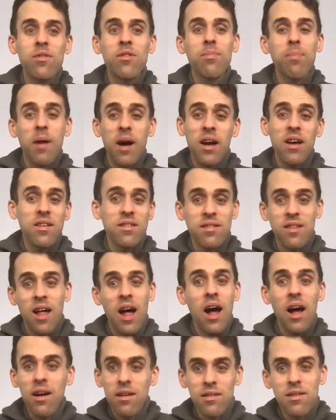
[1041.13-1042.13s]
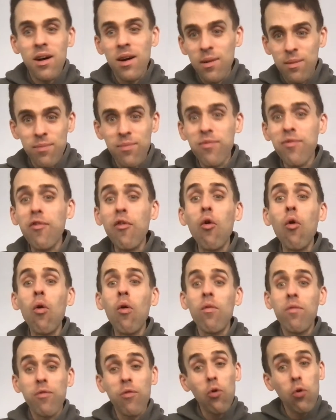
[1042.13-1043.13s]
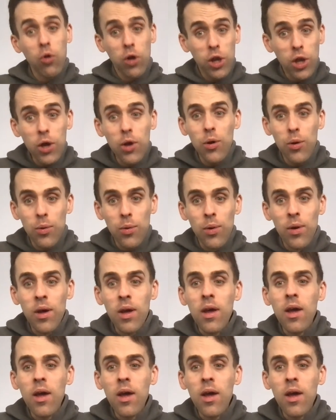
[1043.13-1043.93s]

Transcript: spikes that up for for you.